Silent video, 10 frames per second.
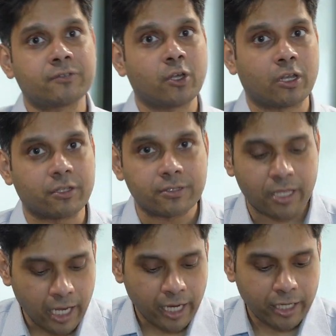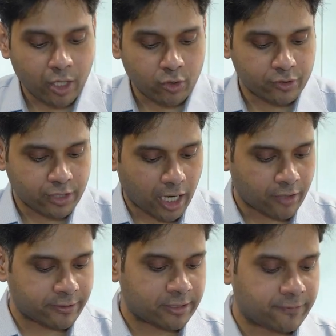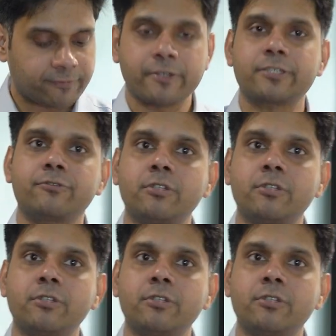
of dollars. Now, to start with, the first